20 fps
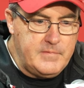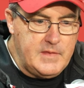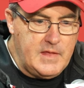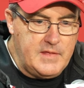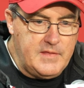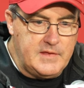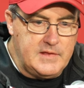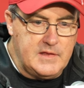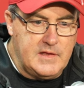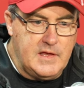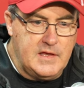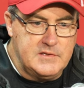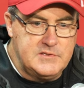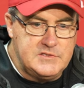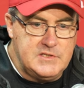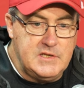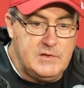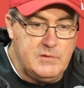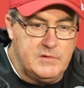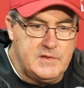I think I
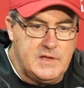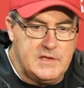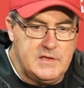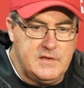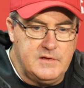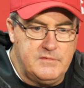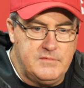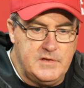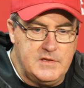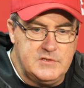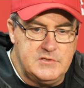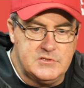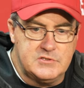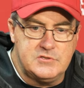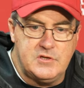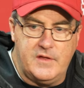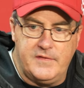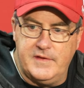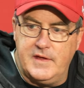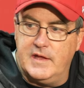see what if they just
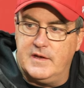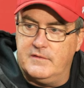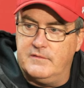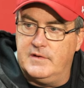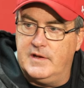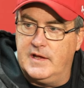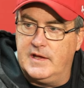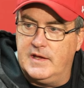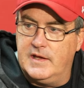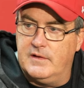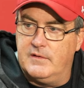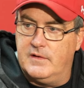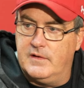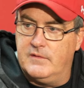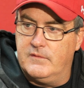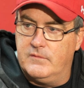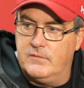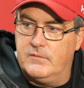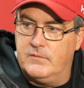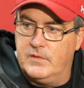saw the end of it, I get
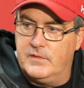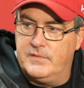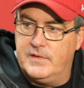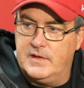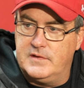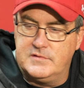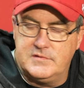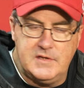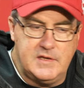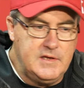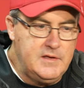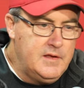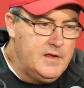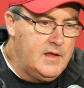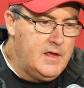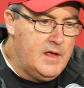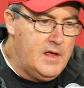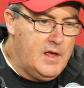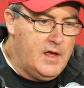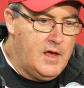what they see.
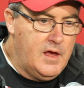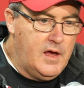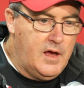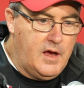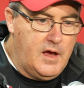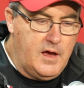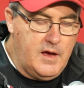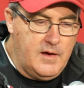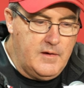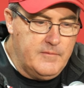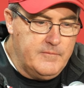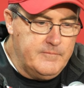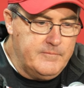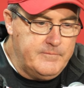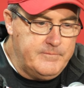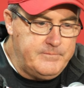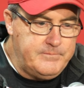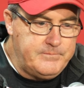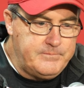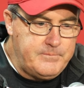
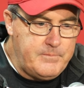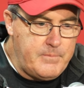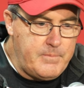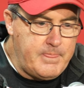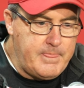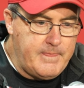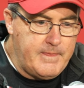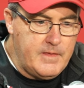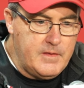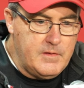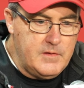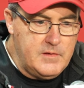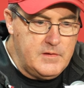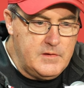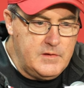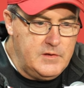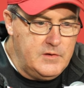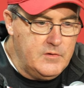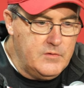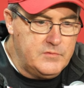You
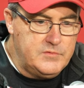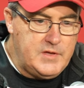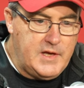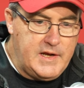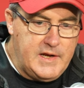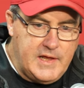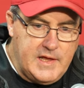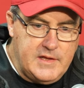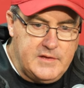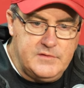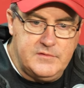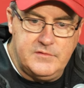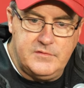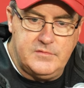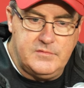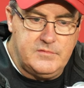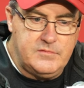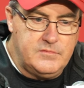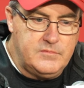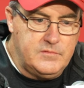know, tight
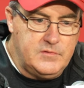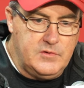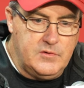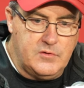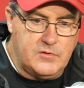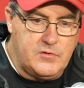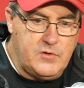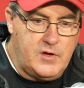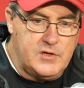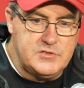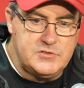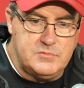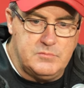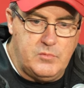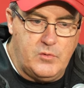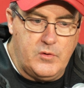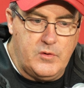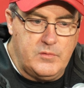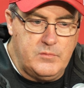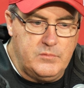ends, you know, across the
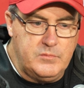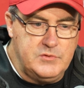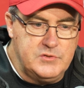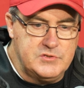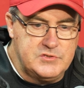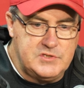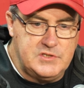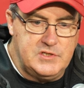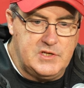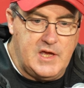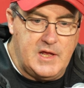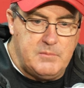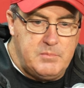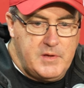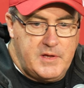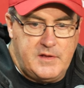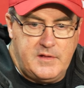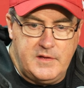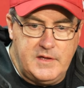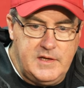board, you got to
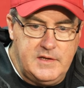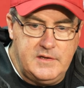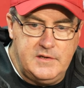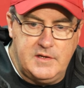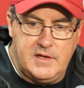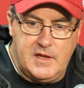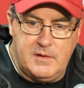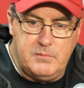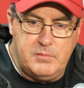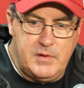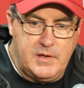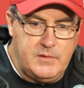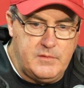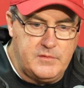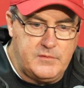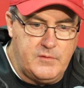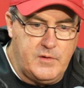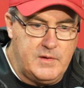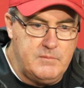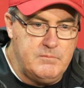play clean. You got to play
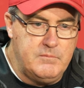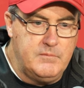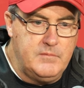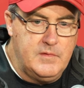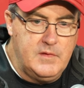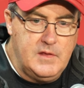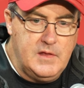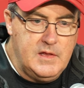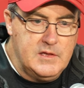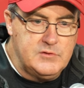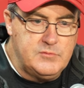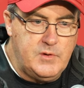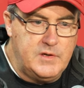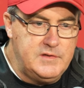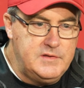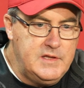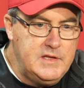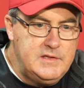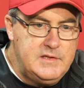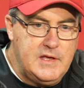with great. That's why
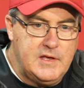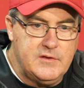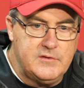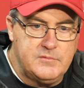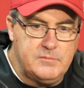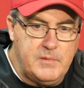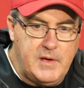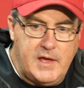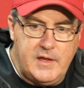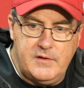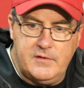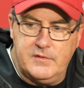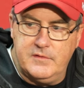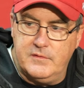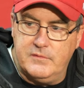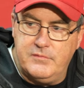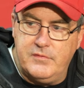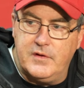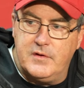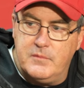details matter, and
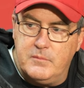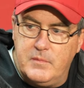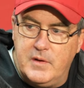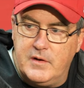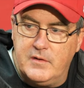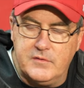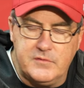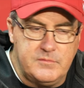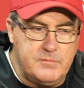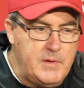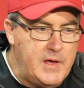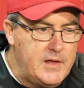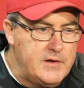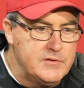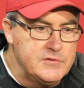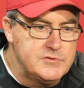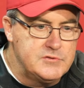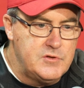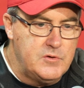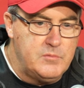the fundamentals
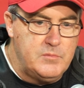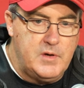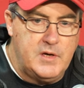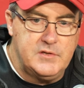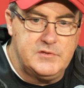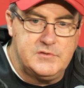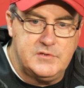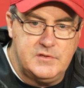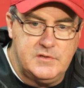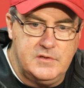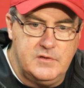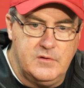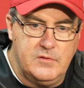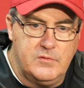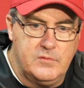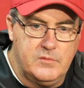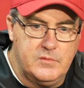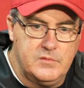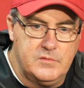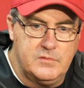matter so much. You know
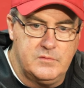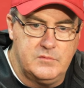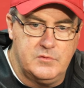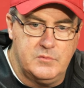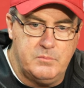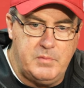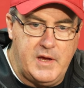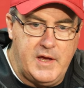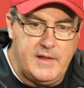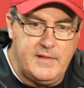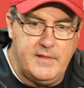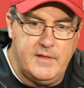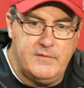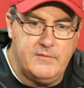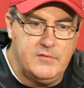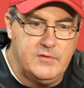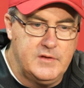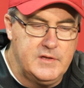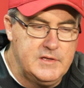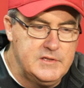what your pad
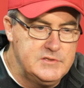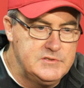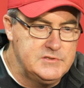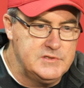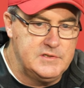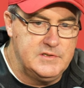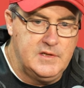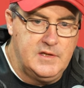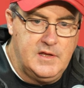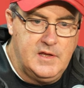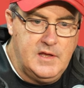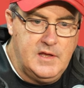level is, but